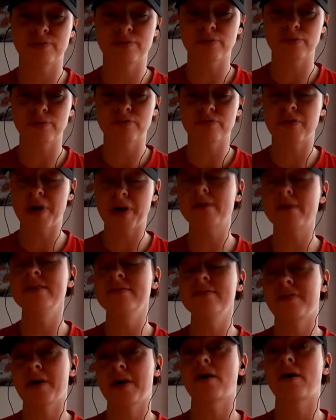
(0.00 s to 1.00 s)
very,
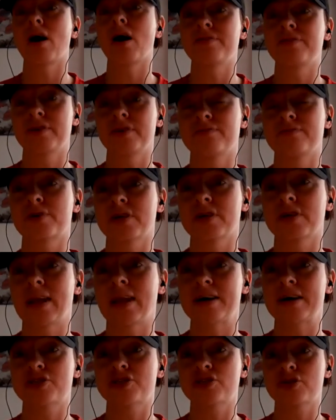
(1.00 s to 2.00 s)
very often for the
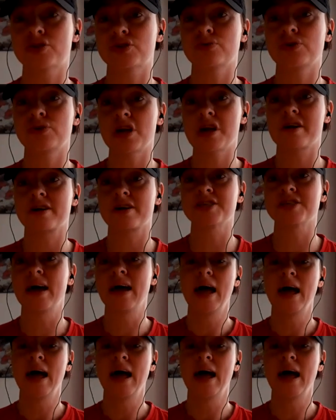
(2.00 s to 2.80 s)
last 2 years.